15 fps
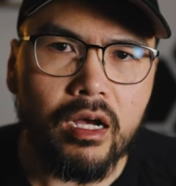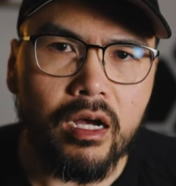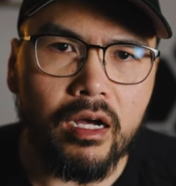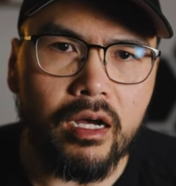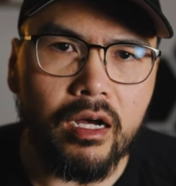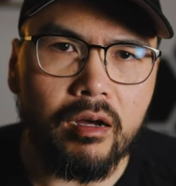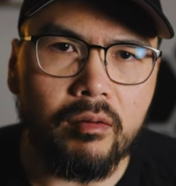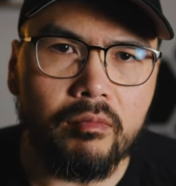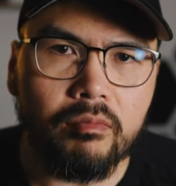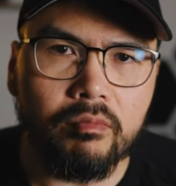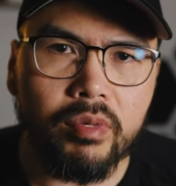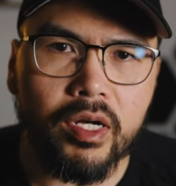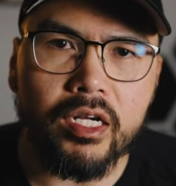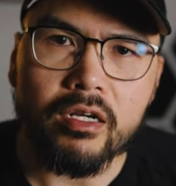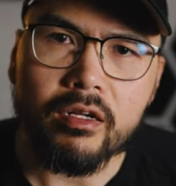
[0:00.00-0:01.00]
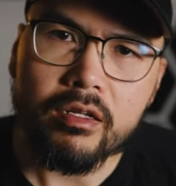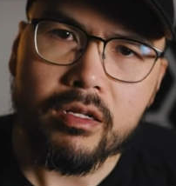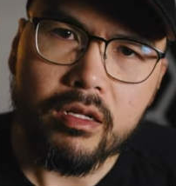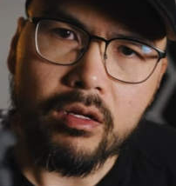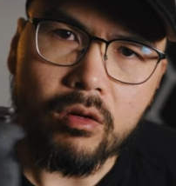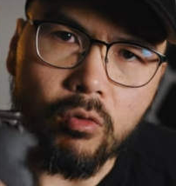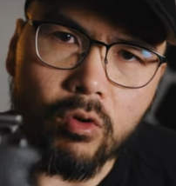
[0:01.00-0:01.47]
But
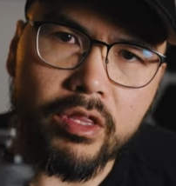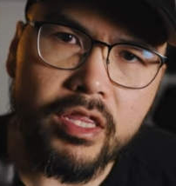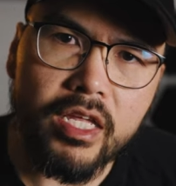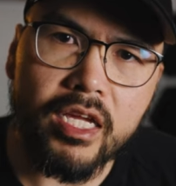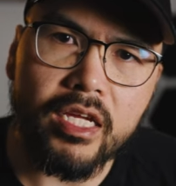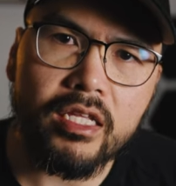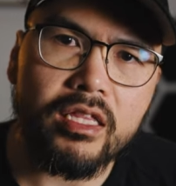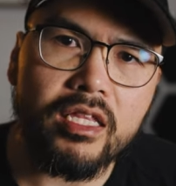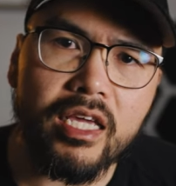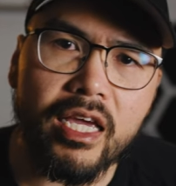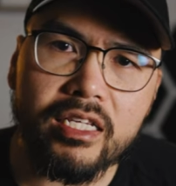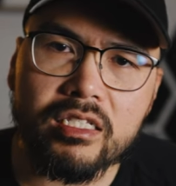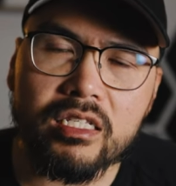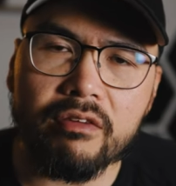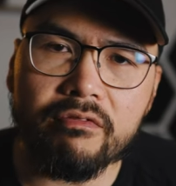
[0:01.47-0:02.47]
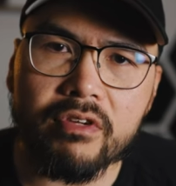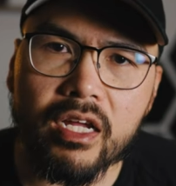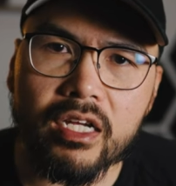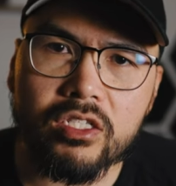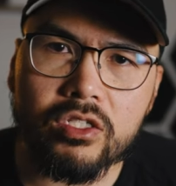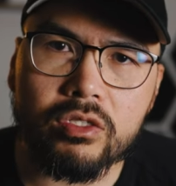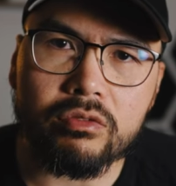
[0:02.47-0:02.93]
one thing the
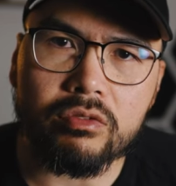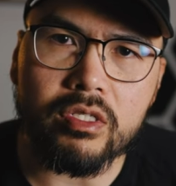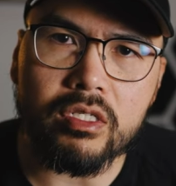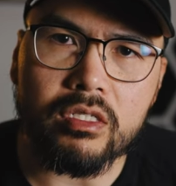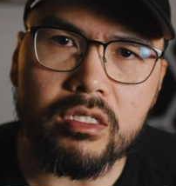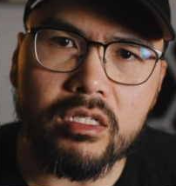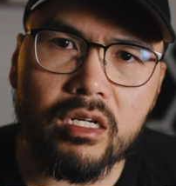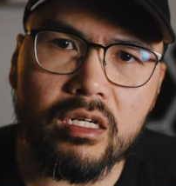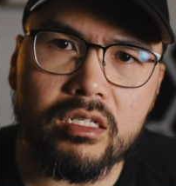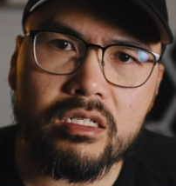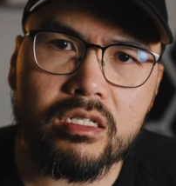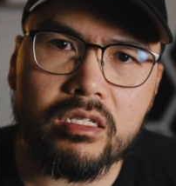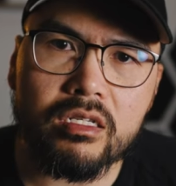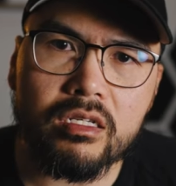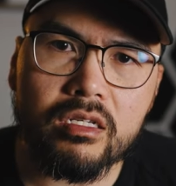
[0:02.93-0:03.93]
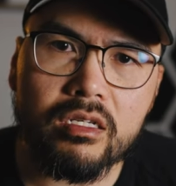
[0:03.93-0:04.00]
a7S III does